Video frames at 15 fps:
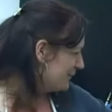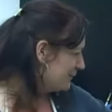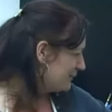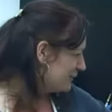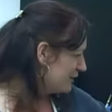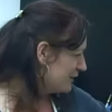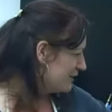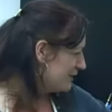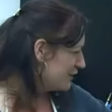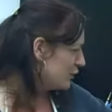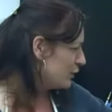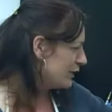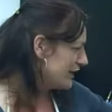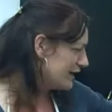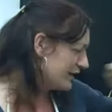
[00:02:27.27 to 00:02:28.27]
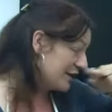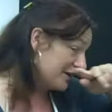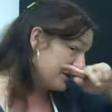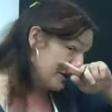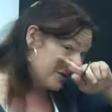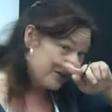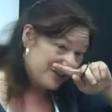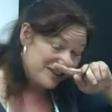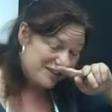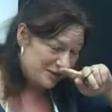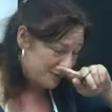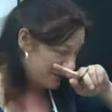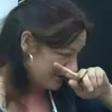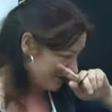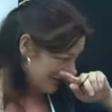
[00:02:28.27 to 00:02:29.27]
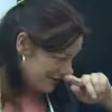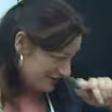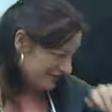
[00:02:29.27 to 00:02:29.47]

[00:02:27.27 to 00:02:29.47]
uh, the Quinacridones are my